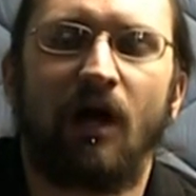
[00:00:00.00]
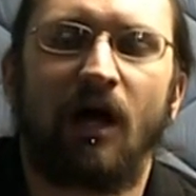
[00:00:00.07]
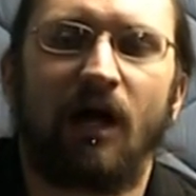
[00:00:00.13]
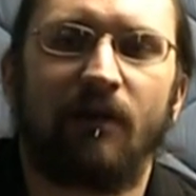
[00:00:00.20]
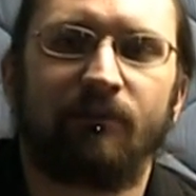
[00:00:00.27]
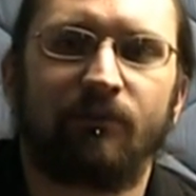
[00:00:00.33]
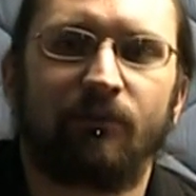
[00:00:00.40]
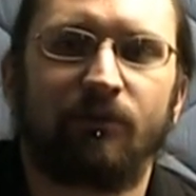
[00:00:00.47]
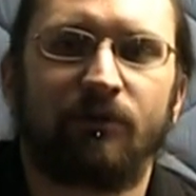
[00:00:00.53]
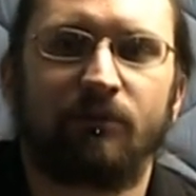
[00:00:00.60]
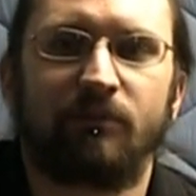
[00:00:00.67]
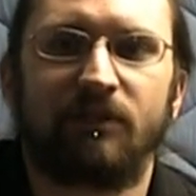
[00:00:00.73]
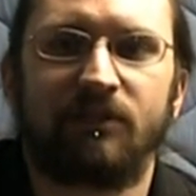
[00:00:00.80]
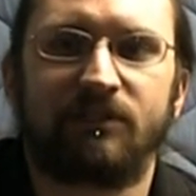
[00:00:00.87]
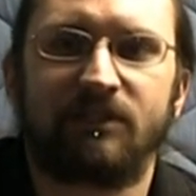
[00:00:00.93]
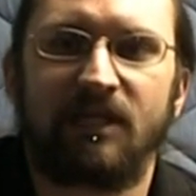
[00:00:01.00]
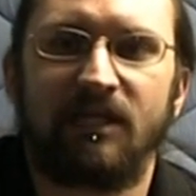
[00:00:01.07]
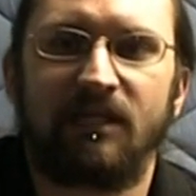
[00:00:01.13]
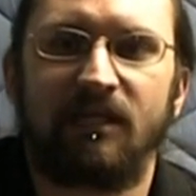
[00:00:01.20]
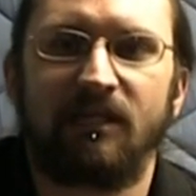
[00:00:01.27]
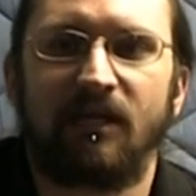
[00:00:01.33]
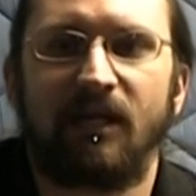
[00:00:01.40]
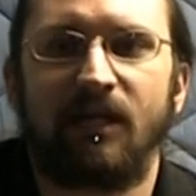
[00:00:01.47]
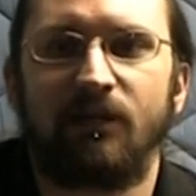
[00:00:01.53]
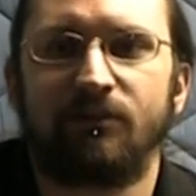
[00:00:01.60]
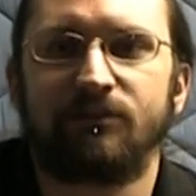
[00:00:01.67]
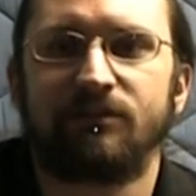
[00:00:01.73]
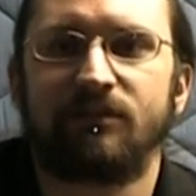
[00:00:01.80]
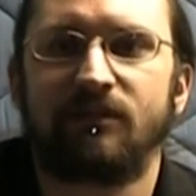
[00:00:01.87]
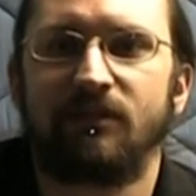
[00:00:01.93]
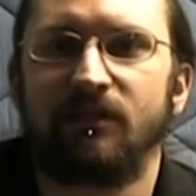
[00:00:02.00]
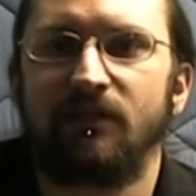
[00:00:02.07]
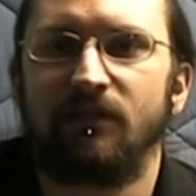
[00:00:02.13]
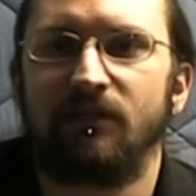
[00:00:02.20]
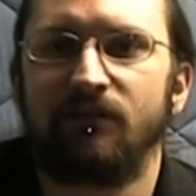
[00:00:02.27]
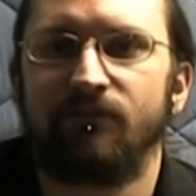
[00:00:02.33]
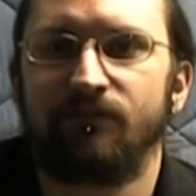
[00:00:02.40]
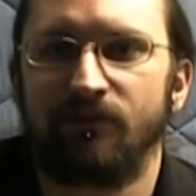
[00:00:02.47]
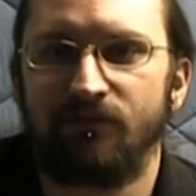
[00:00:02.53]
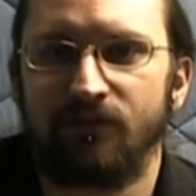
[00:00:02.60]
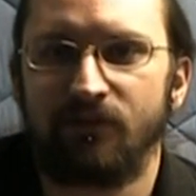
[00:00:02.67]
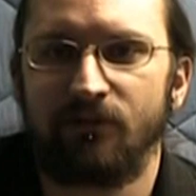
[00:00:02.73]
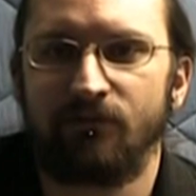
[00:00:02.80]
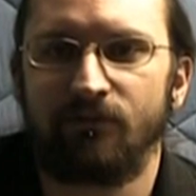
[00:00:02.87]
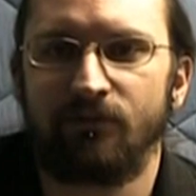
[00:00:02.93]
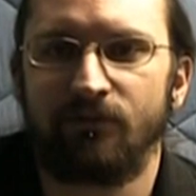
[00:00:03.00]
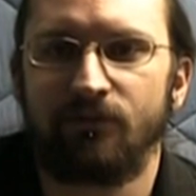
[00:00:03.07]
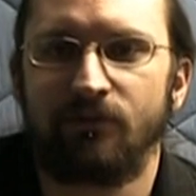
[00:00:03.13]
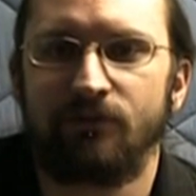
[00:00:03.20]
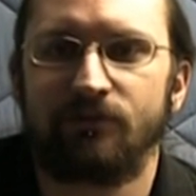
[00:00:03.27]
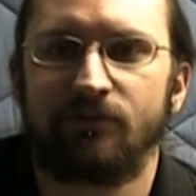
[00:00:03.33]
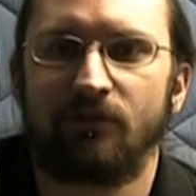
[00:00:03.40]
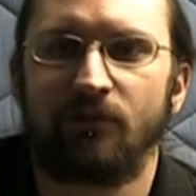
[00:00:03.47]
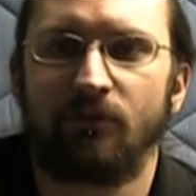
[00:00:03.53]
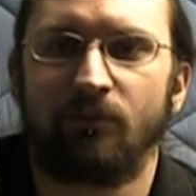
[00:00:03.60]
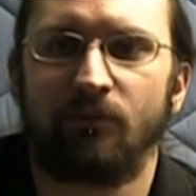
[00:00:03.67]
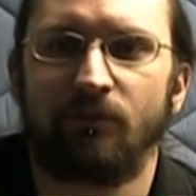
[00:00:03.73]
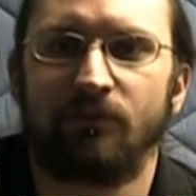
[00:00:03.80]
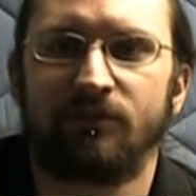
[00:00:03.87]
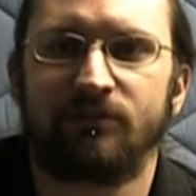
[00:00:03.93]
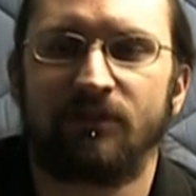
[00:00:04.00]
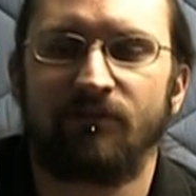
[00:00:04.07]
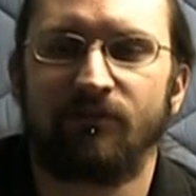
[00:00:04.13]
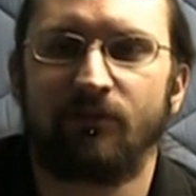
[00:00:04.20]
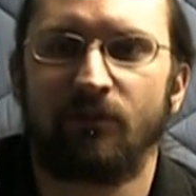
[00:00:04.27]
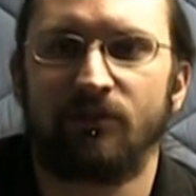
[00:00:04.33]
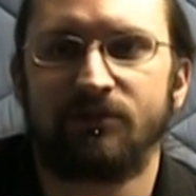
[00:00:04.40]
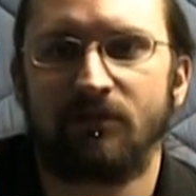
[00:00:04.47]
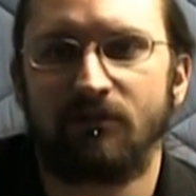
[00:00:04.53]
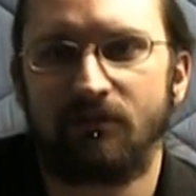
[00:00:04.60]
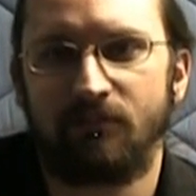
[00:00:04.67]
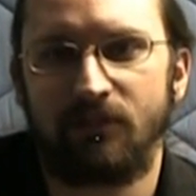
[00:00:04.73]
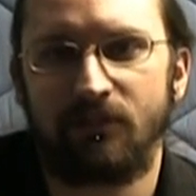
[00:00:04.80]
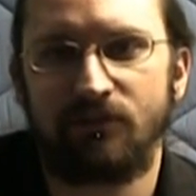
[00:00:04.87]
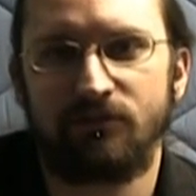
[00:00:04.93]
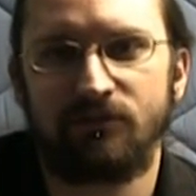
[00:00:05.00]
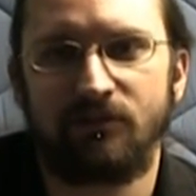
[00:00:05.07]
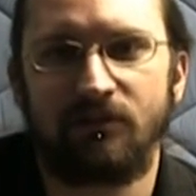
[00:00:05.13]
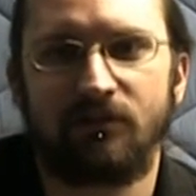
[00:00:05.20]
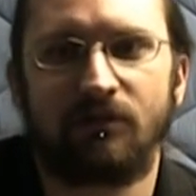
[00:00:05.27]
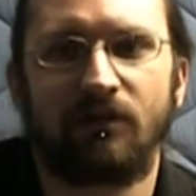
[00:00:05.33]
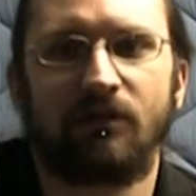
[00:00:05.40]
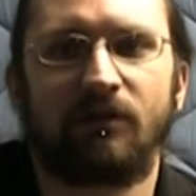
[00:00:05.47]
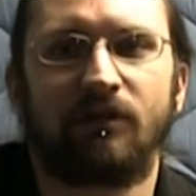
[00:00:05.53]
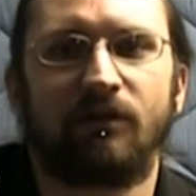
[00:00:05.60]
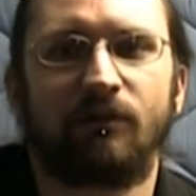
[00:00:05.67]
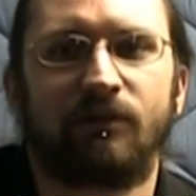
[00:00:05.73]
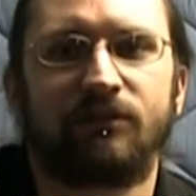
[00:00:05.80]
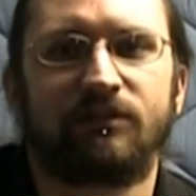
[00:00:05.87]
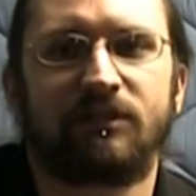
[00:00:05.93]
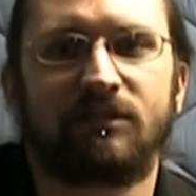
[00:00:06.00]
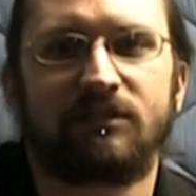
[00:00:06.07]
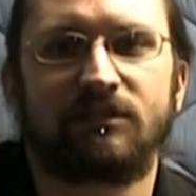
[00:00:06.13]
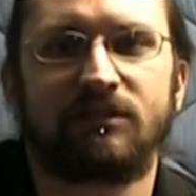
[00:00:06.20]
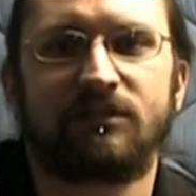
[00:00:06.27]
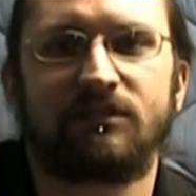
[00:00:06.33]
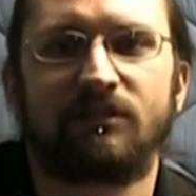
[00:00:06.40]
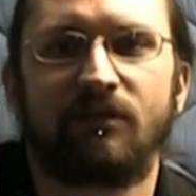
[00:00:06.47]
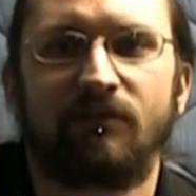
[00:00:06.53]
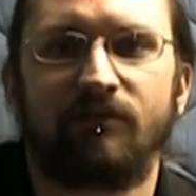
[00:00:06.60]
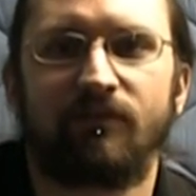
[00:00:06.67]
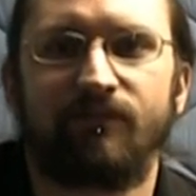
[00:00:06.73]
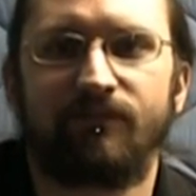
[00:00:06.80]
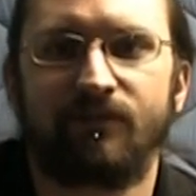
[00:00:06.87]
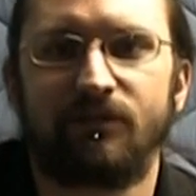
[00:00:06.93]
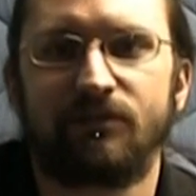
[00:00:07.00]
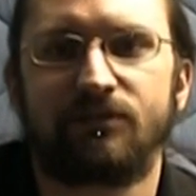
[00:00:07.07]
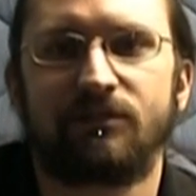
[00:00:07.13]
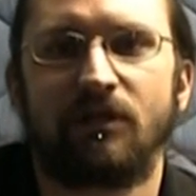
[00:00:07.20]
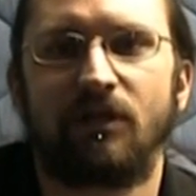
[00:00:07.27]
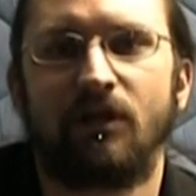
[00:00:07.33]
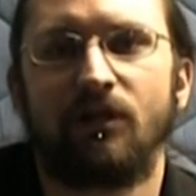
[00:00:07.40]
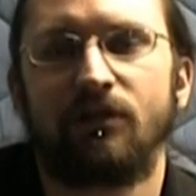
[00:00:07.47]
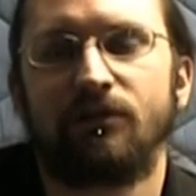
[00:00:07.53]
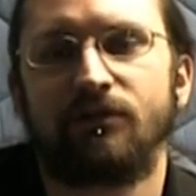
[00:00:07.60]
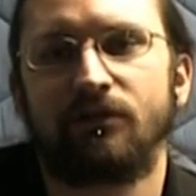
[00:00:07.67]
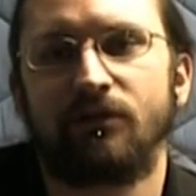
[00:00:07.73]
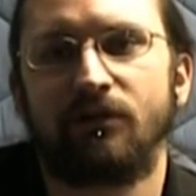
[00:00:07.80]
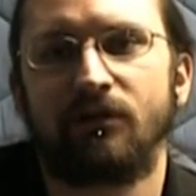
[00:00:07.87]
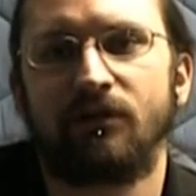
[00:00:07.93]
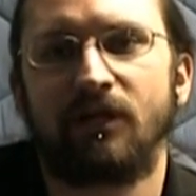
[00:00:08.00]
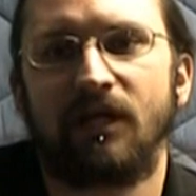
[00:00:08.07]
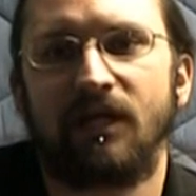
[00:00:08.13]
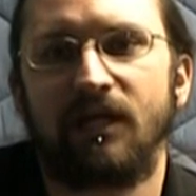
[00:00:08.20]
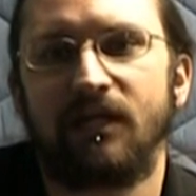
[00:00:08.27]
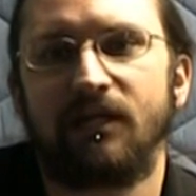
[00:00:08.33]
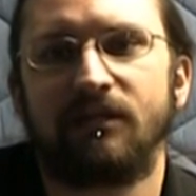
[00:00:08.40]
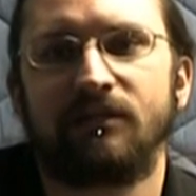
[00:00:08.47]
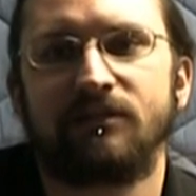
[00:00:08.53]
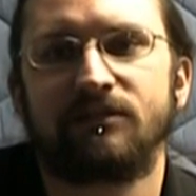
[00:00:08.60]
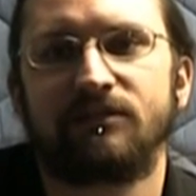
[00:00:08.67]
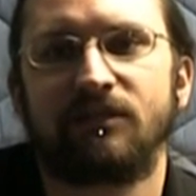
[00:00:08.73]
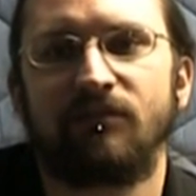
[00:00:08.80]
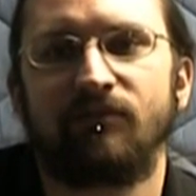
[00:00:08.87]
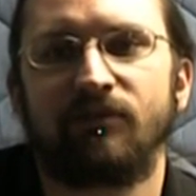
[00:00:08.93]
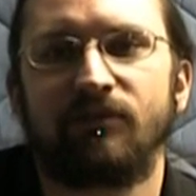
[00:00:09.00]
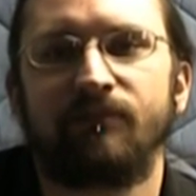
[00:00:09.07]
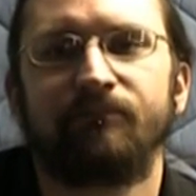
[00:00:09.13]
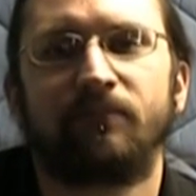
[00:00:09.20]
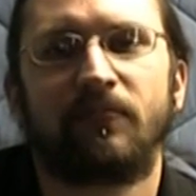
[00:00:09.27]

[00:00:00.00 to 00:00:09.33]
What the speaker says: I'm going to be taking out the 5th interval. So the 7th chords I'm going to be using are going to consist of the 1st, 3rd, and 7th.